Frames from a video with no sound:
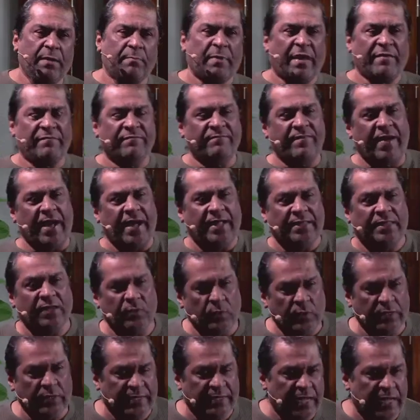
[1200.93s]
my father
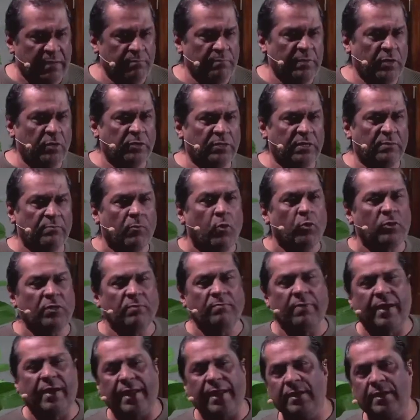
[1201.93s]
will take me on the
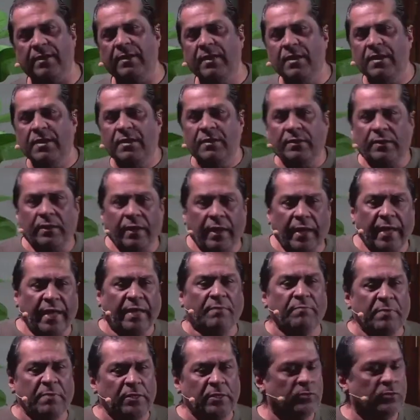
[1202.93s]
motorbike,
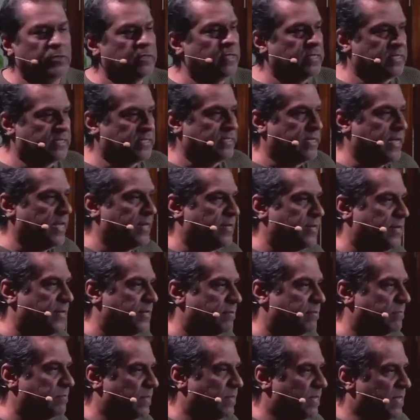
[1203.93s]
take me to the
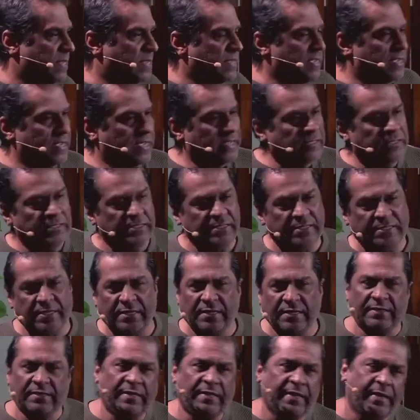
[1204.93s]
stadium. And she
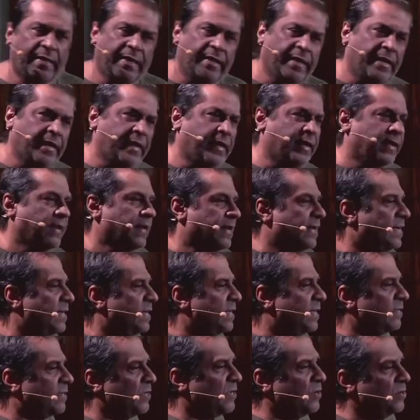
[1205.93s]
said, there,
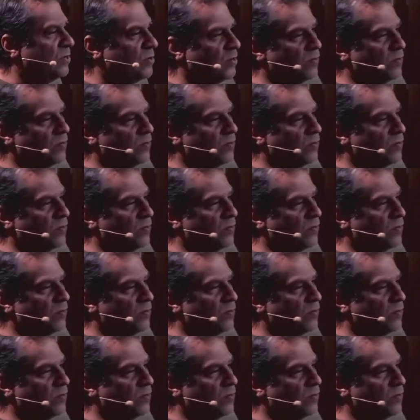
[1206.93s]
you know,